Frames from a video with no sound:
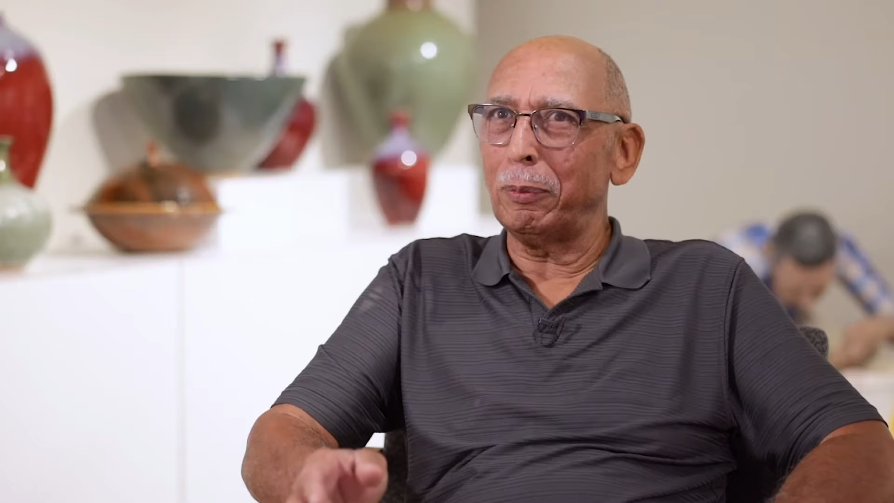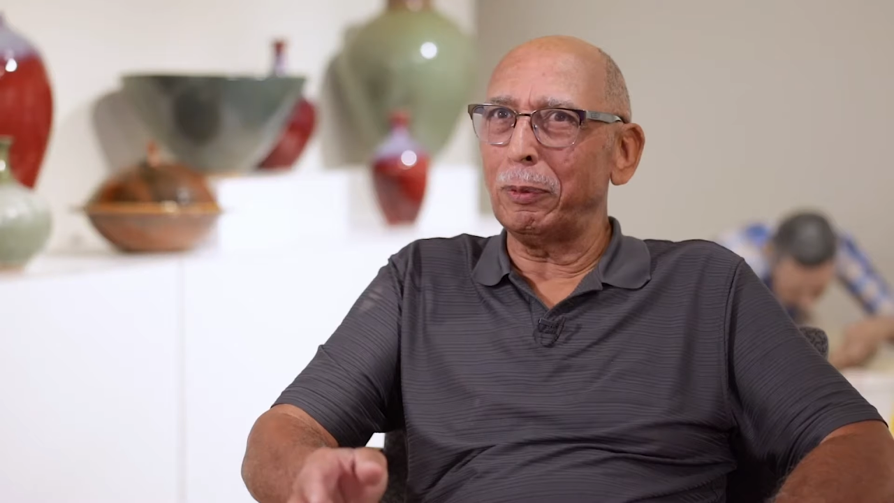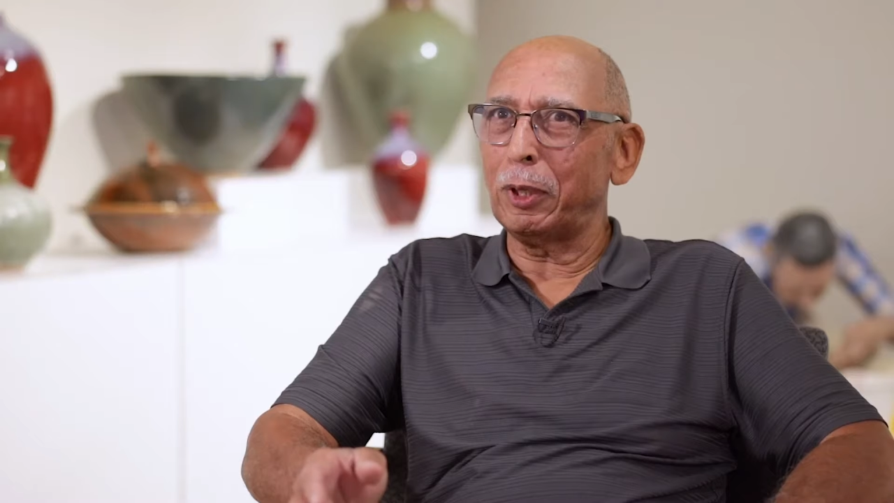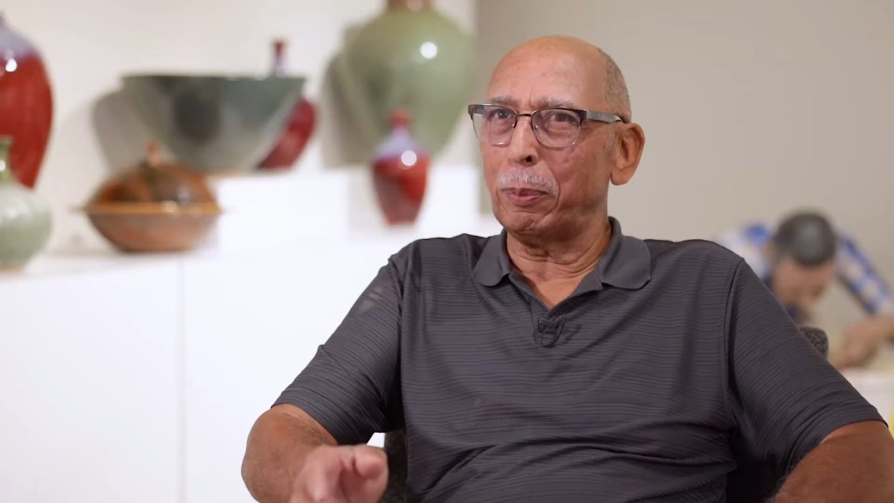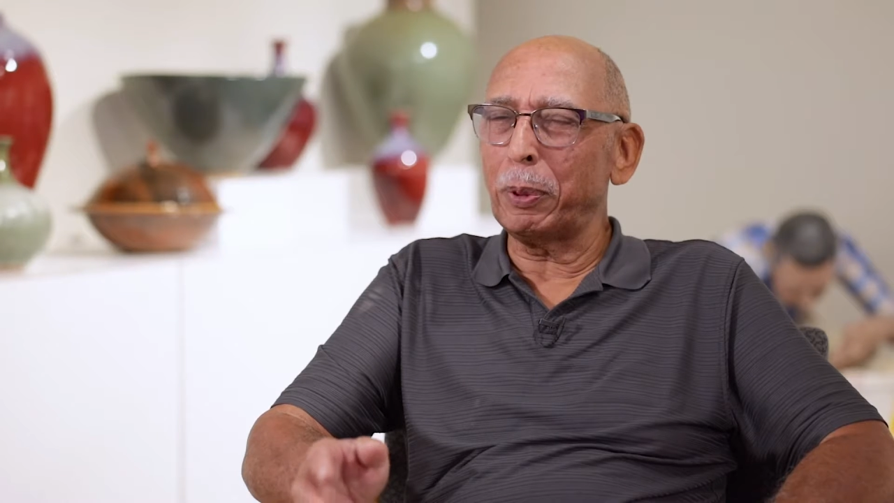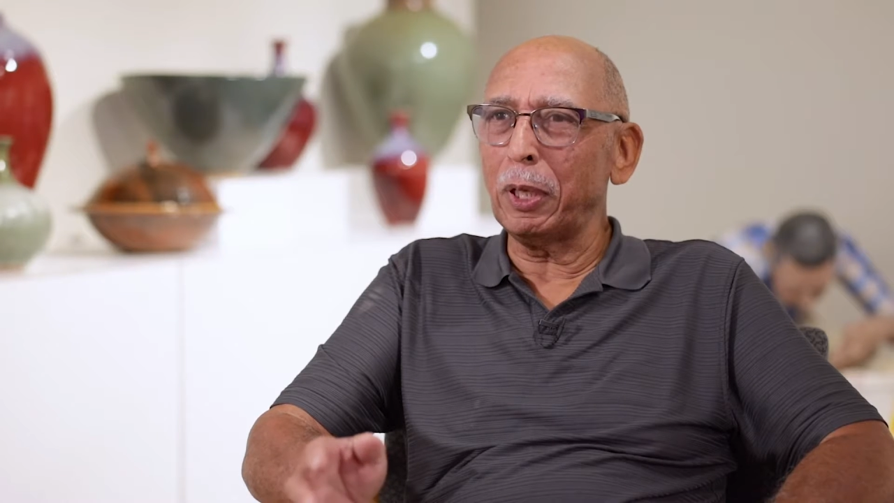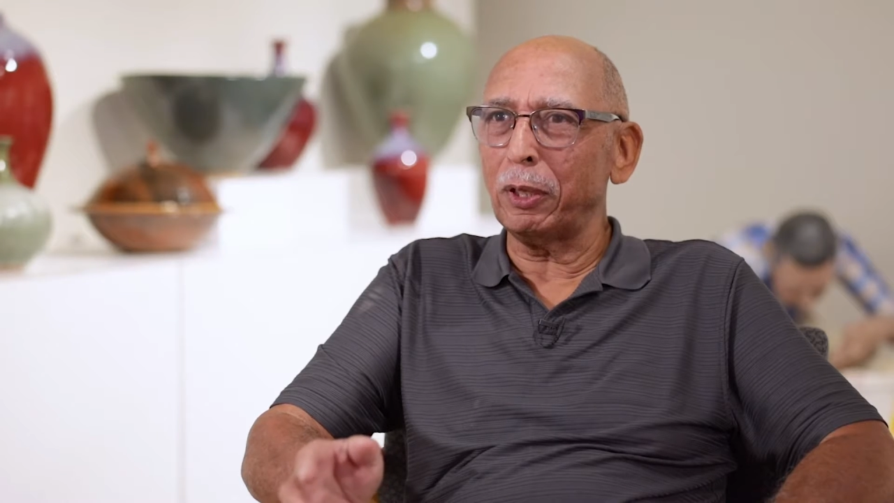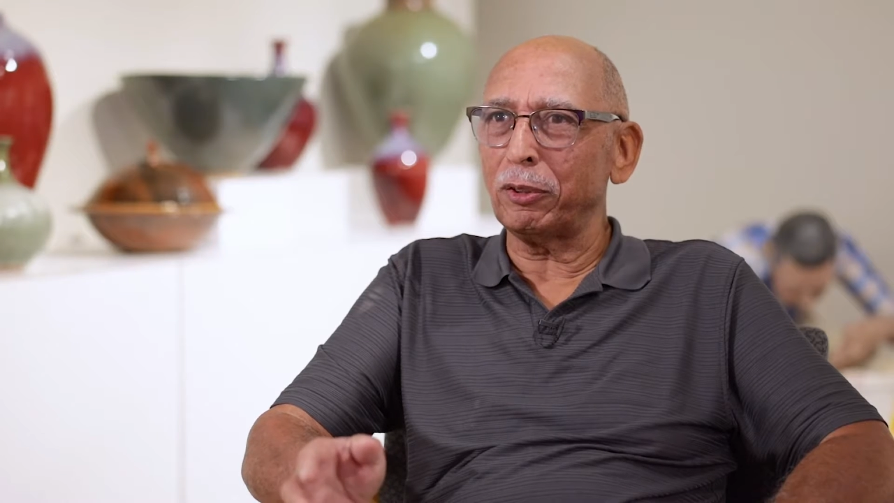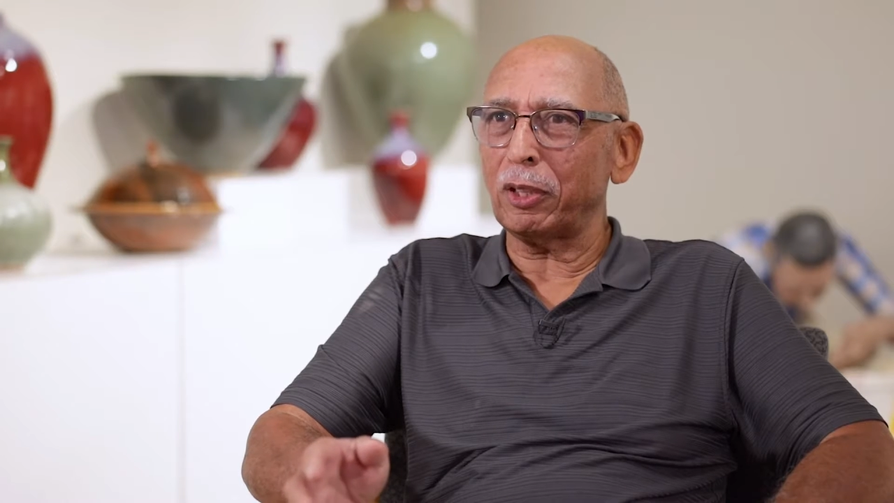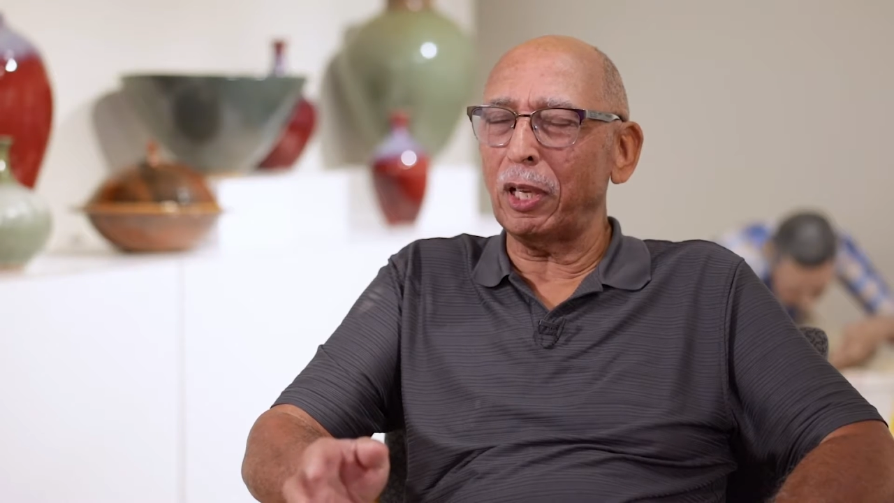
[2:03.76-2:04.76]
the
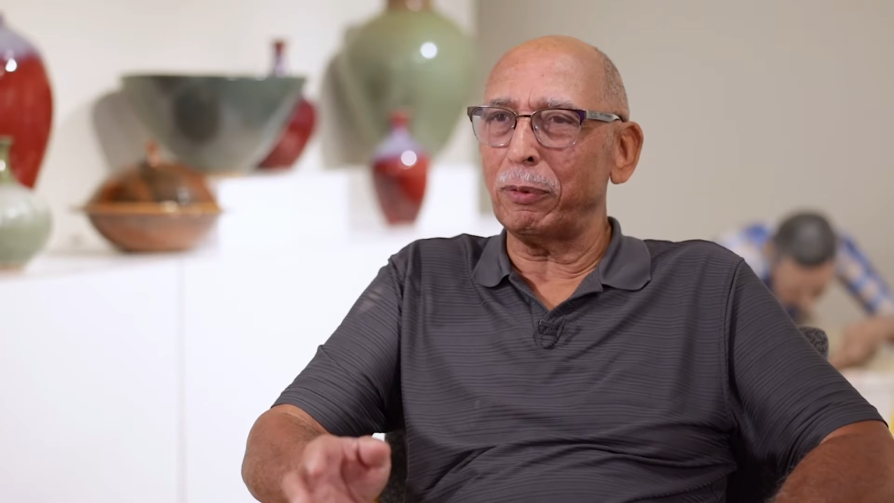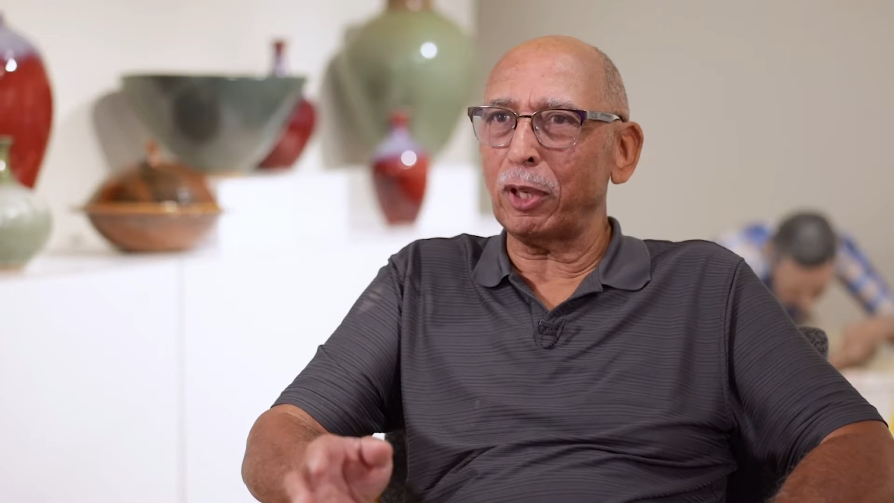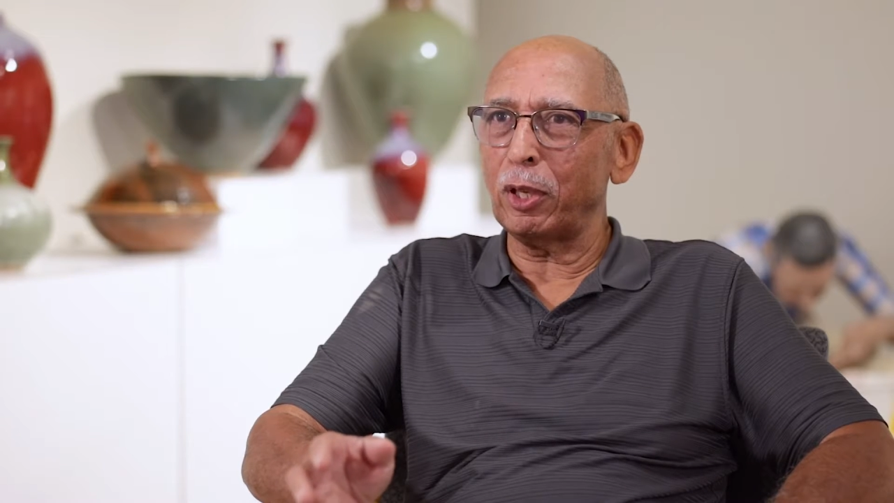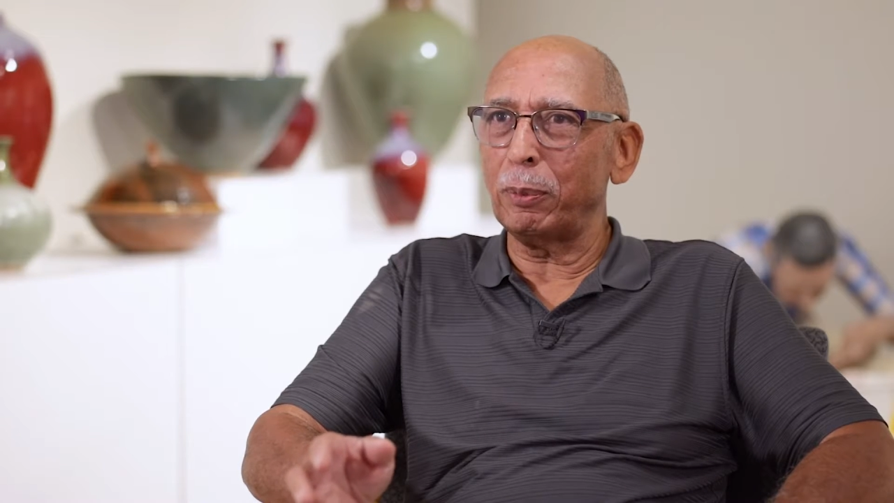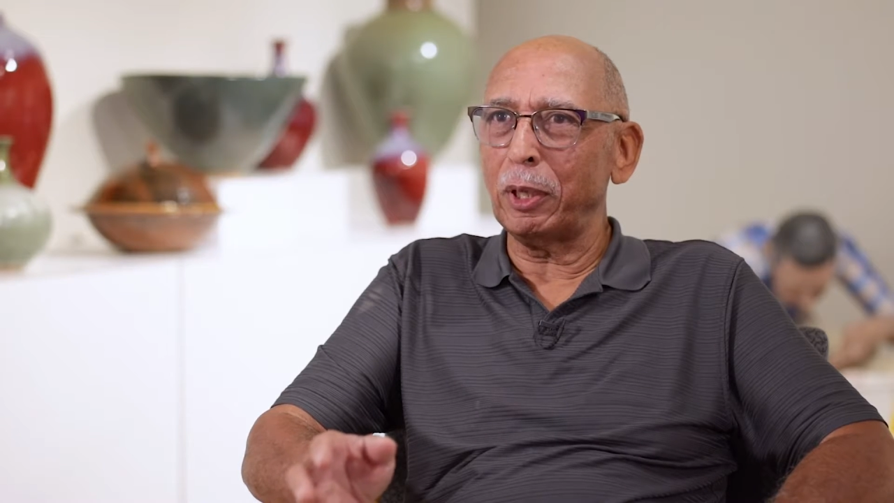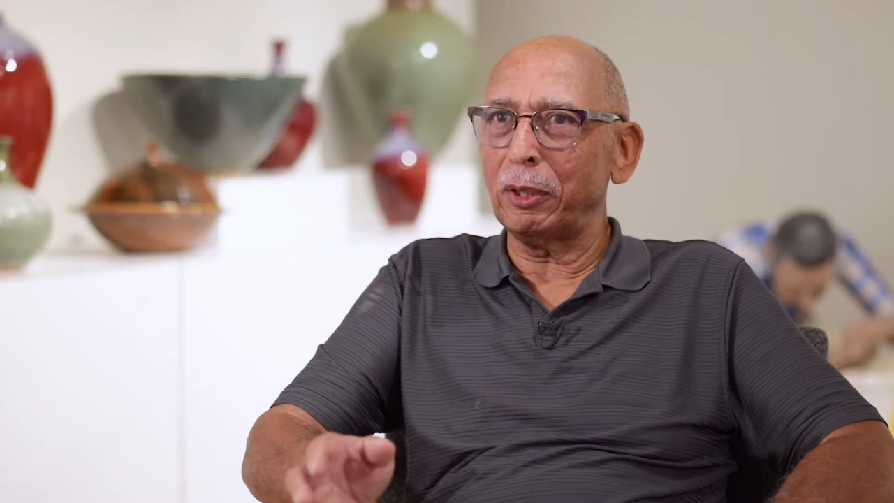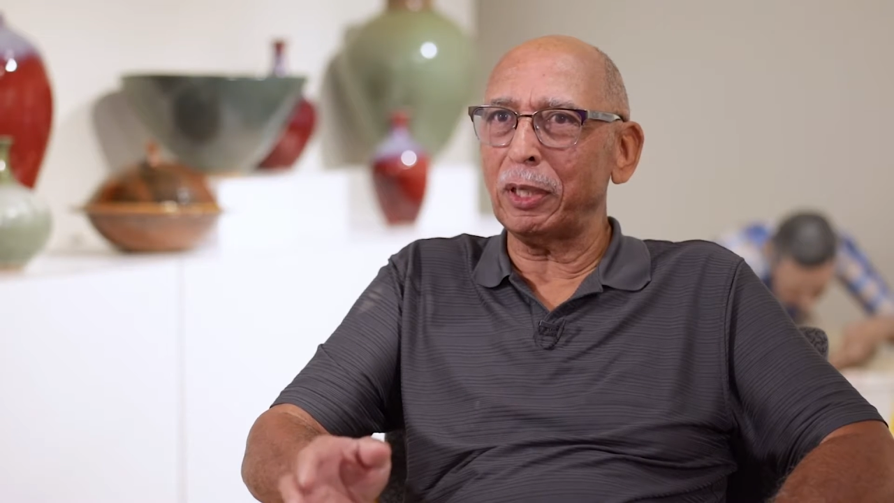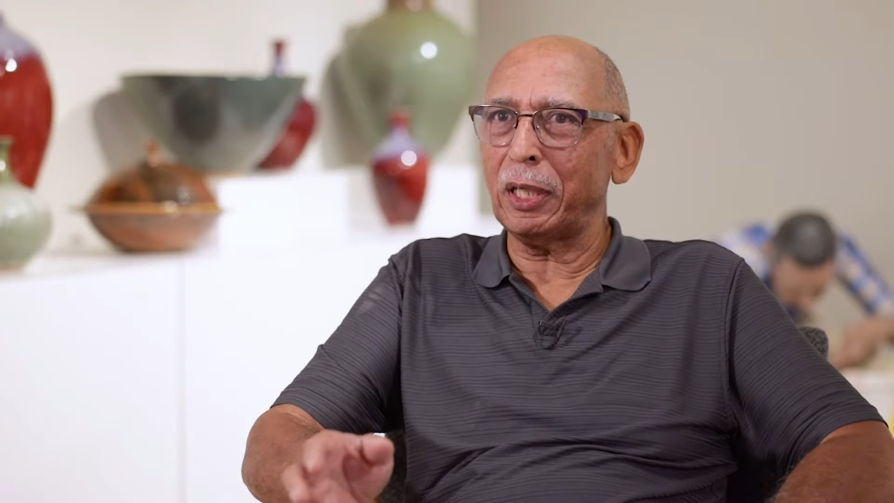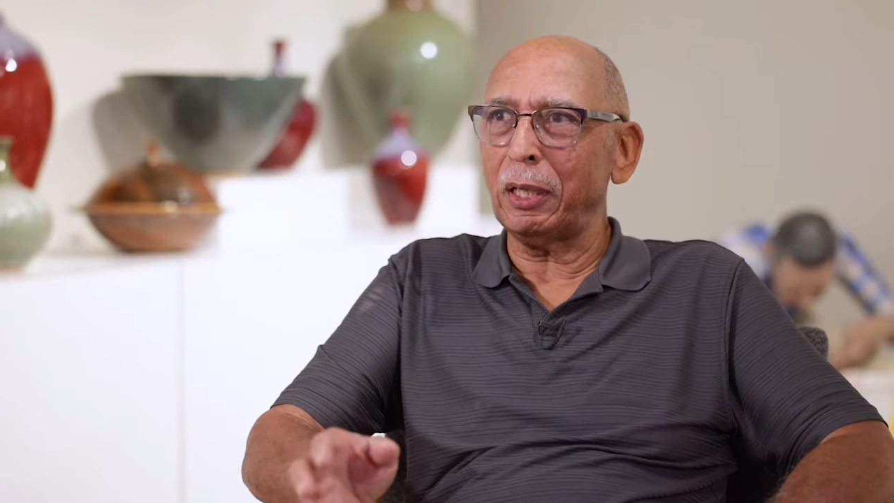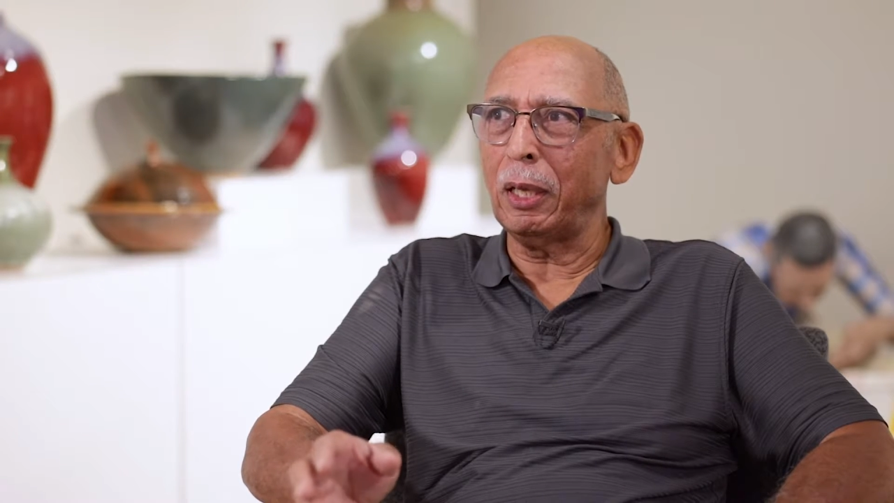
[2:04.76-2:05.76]
pillars of a
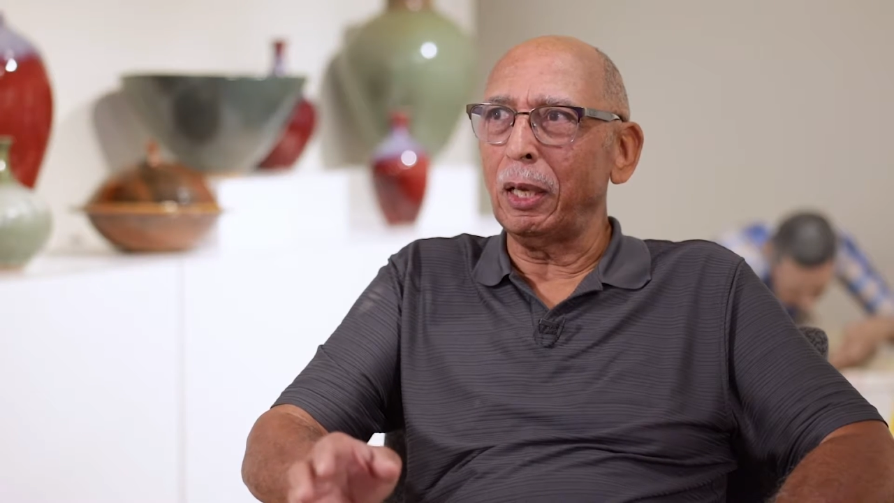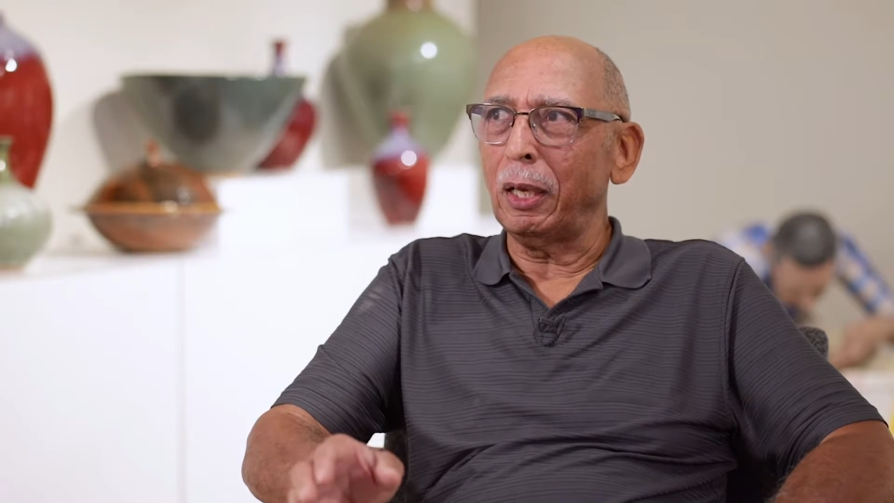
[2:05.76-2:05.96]
community.